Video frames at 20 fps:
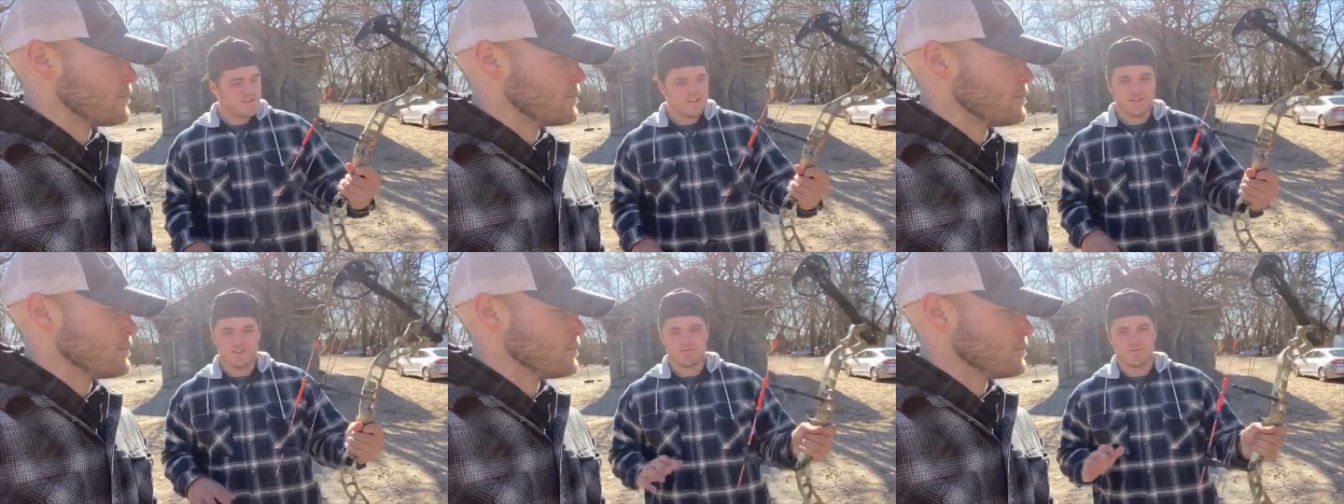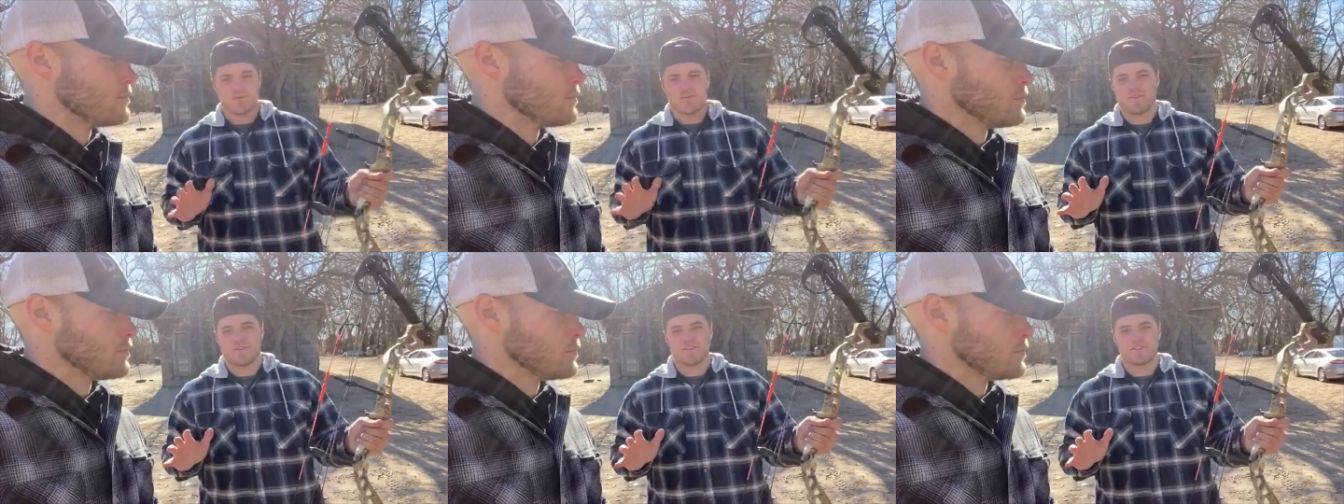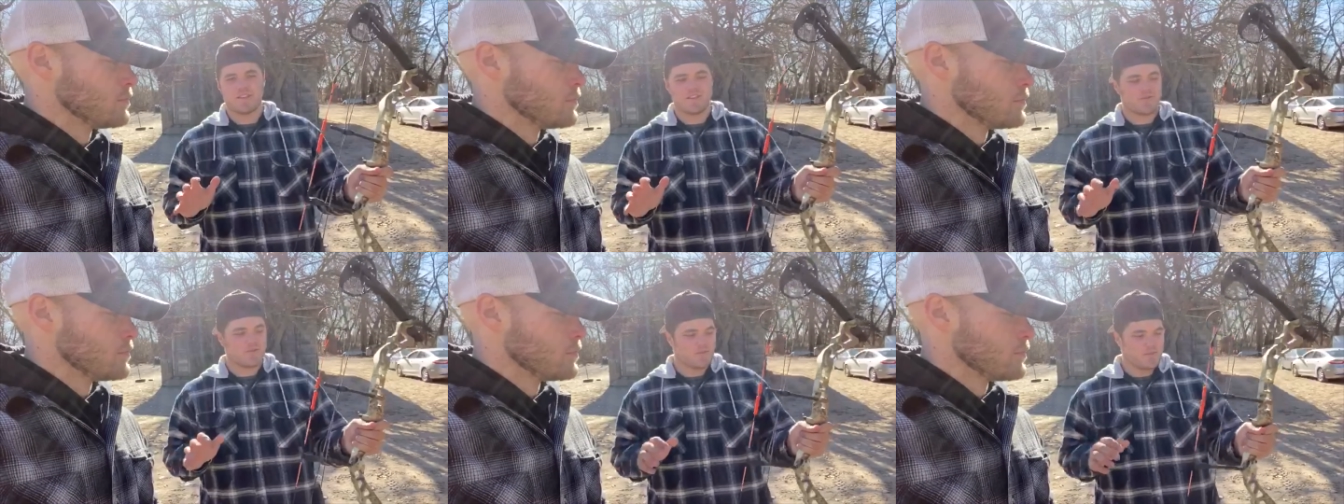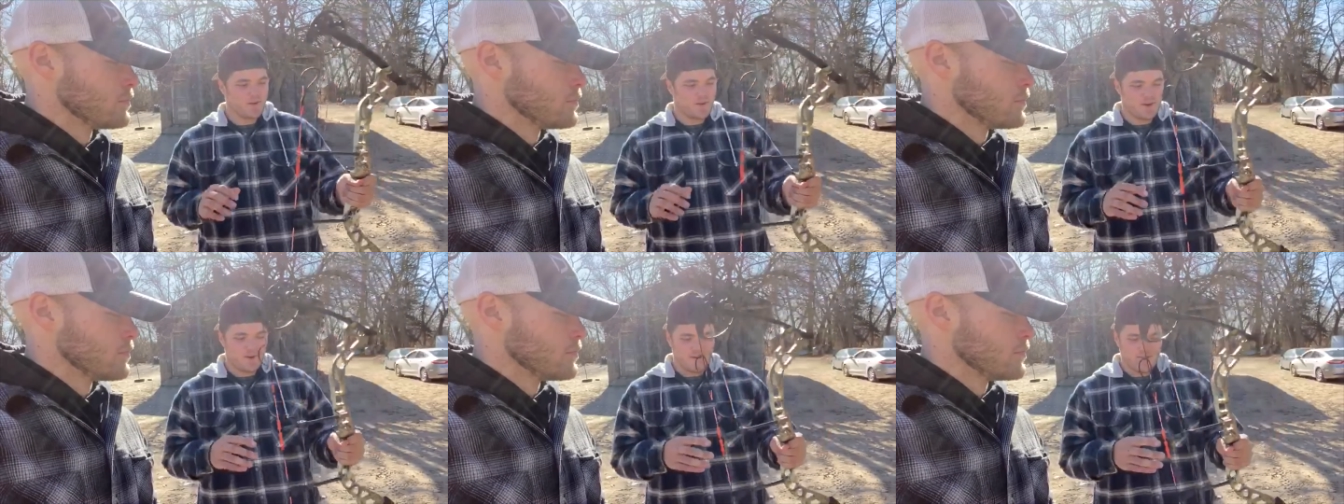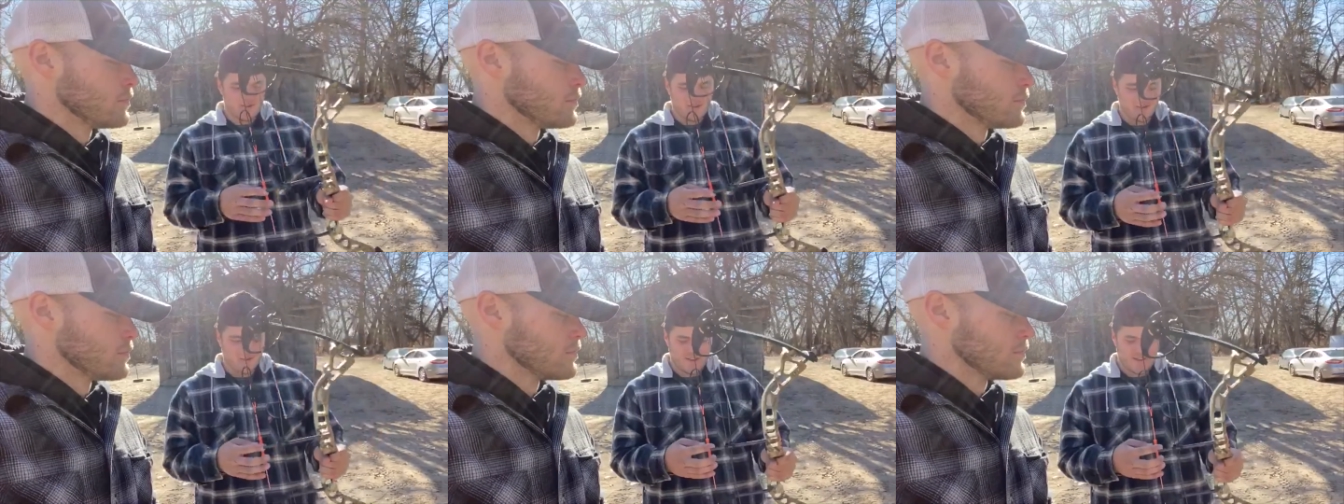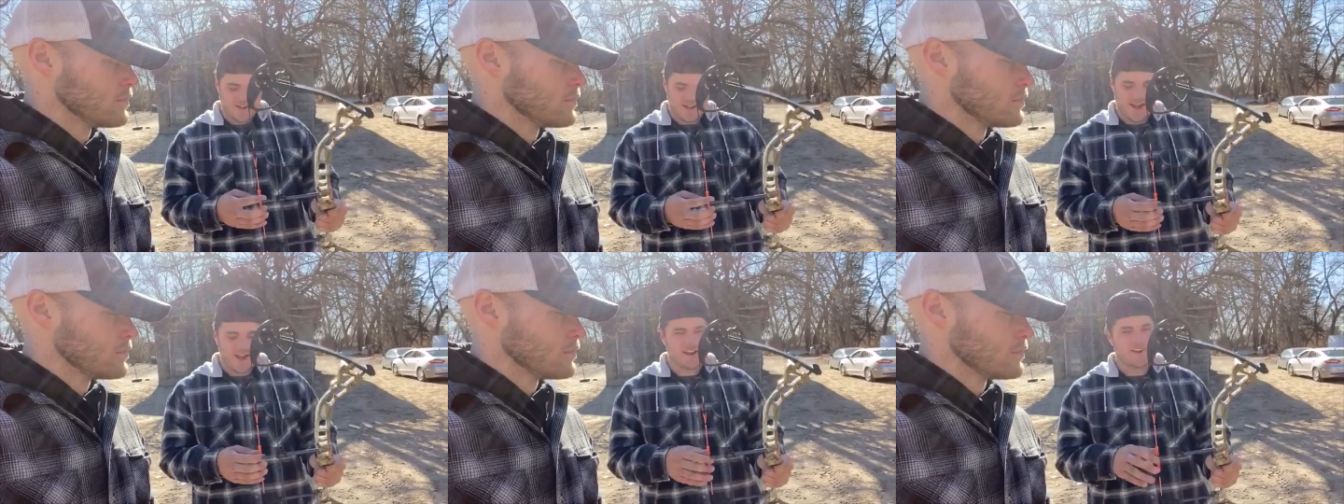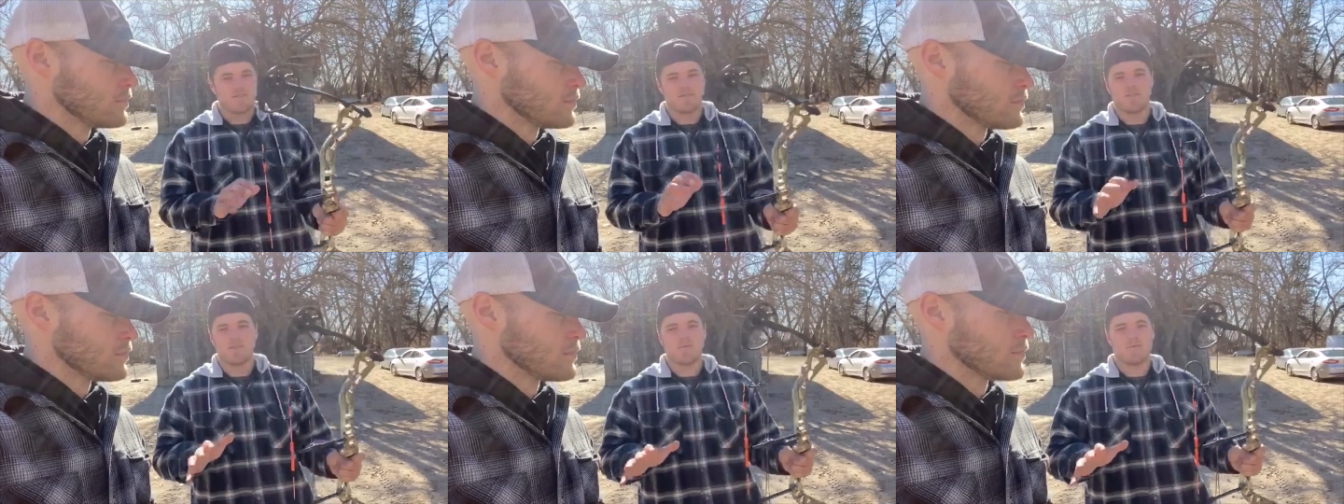It was my first ever bow, and I
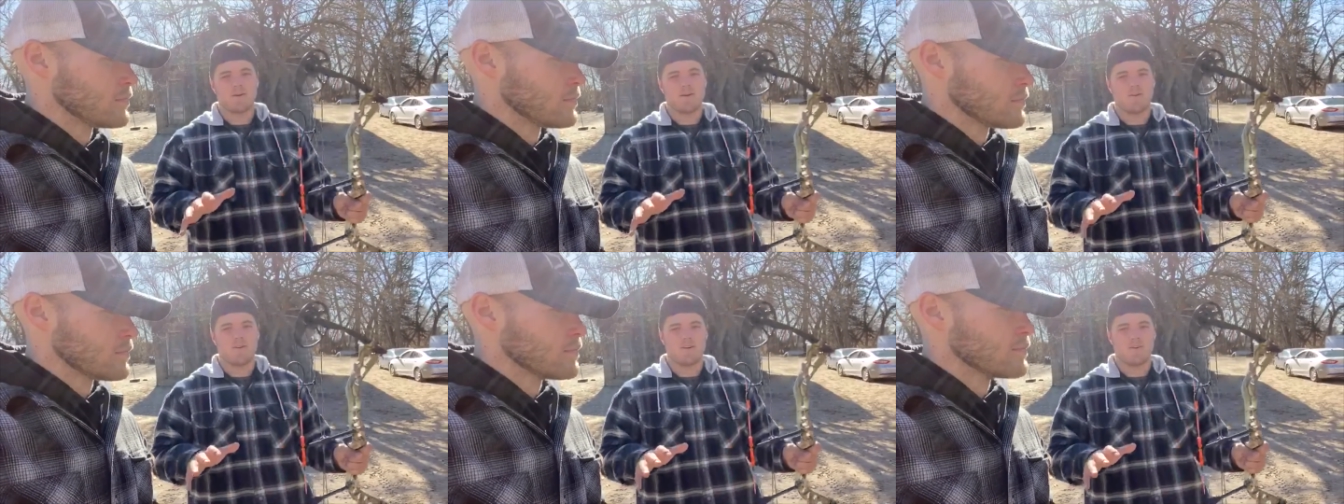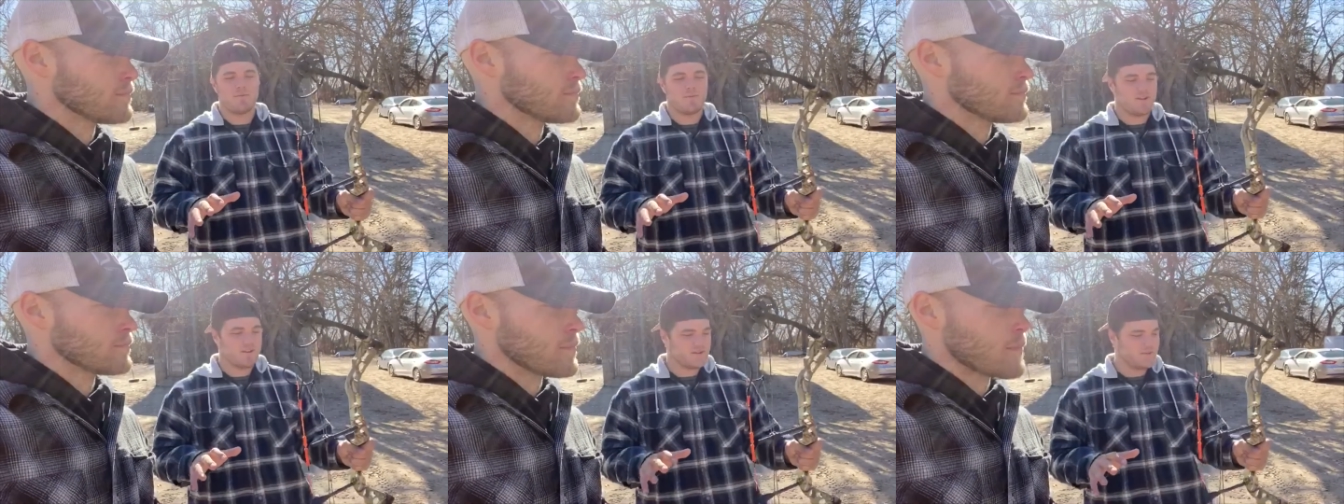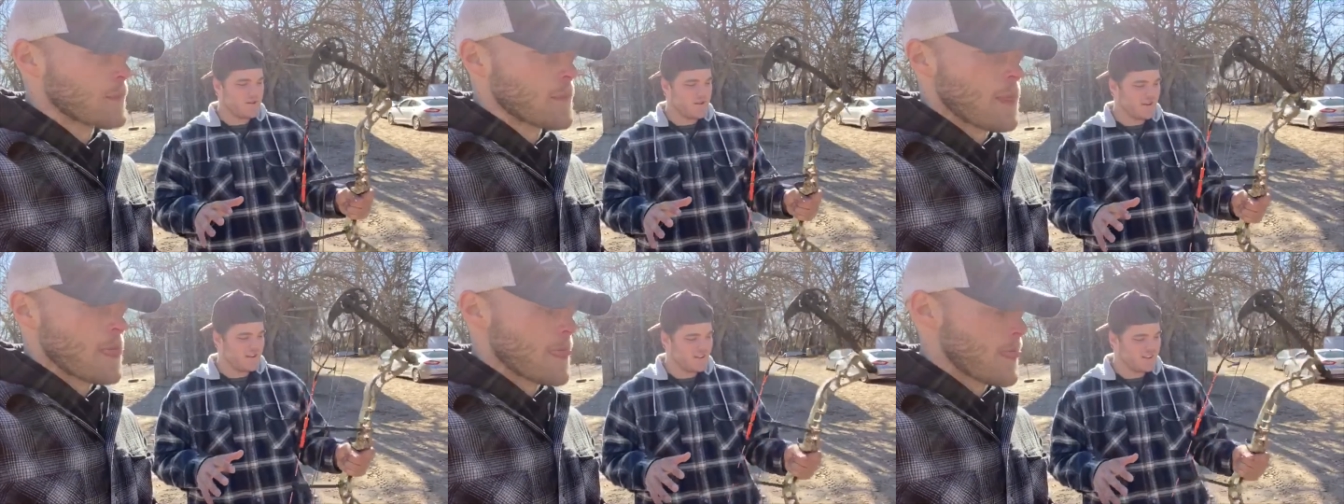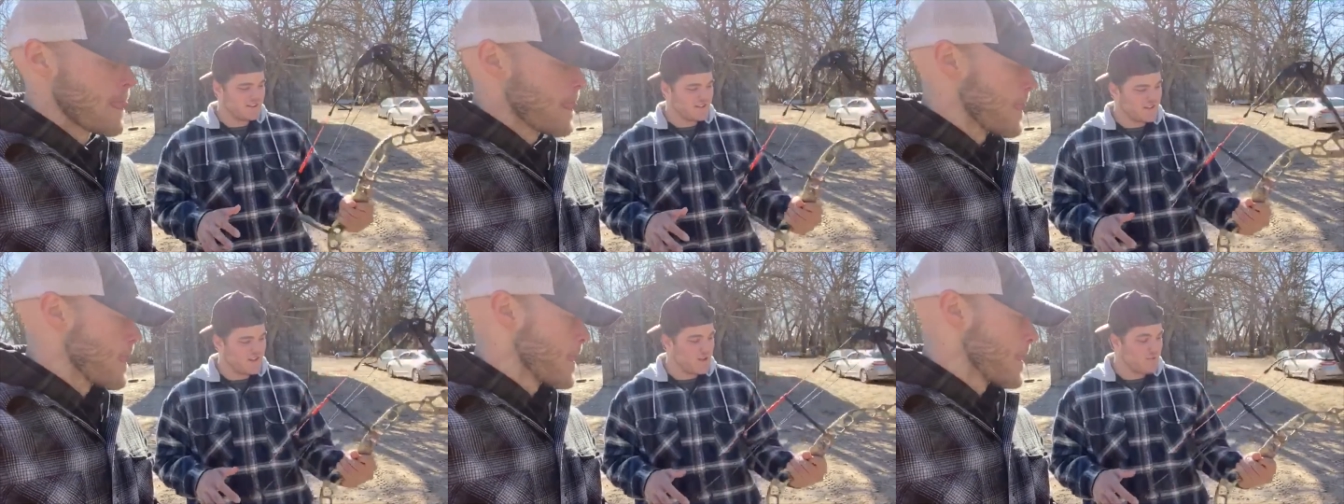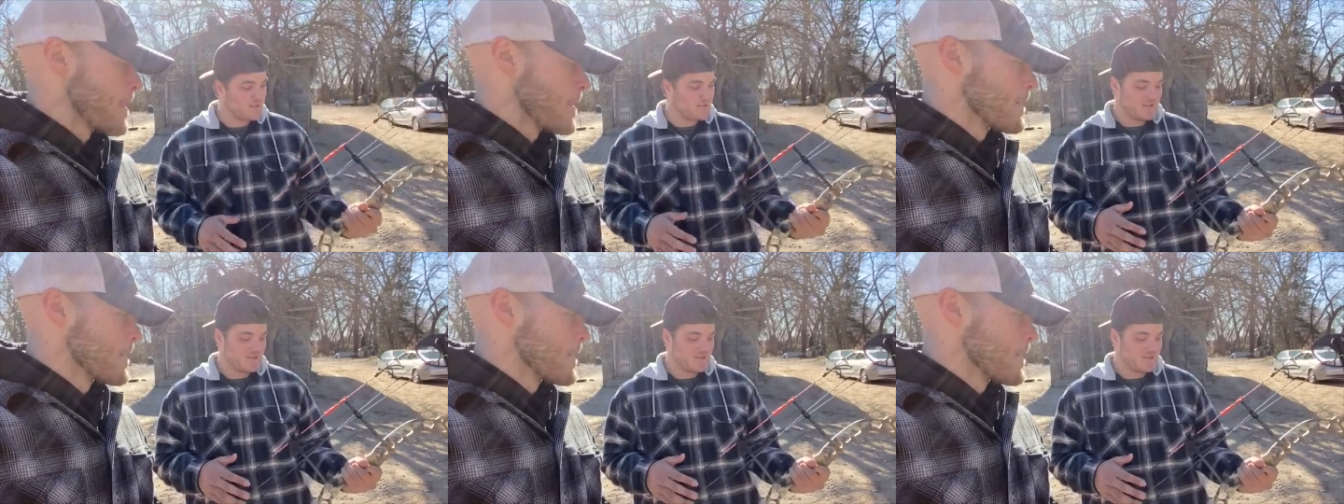didn't really bow hunt much back at the time,